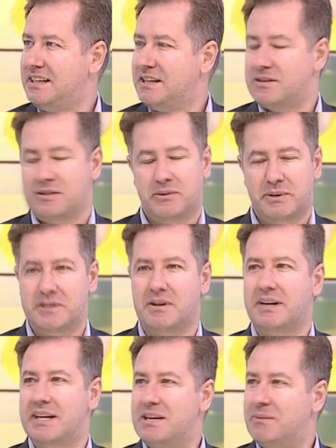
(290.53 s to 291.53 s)
So we're
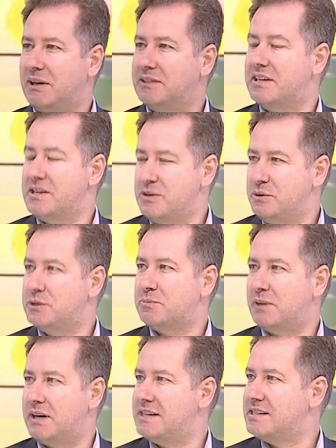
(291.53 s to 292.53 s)
talking about a huge
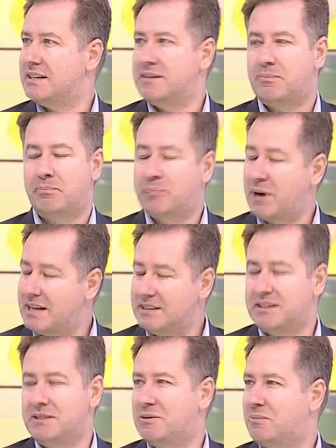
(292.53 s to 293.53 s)
prize and a brand
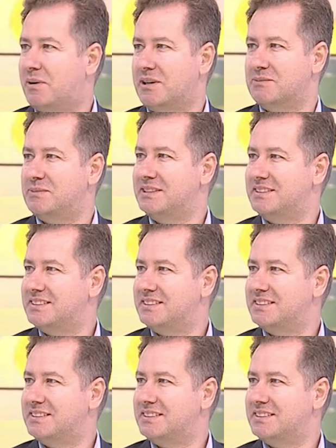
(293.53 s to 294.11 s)
new apartment.